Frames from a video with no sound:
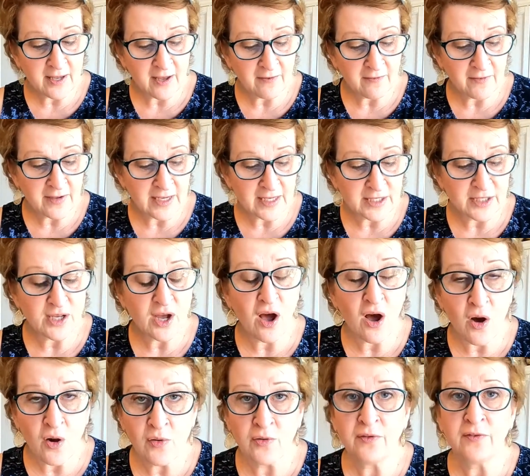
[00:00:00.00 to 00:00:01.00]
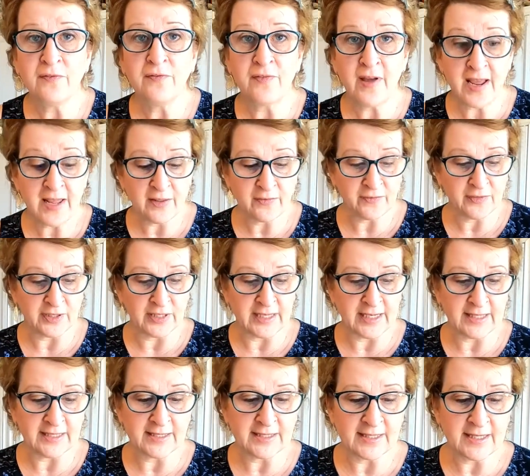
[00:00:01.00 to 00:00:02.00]
of his own
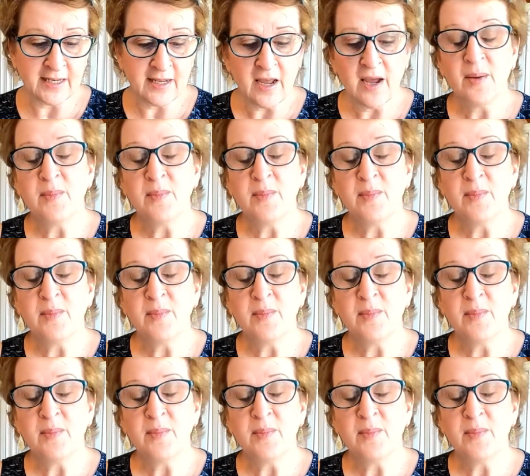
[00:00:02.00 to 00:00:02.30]
faithfulness,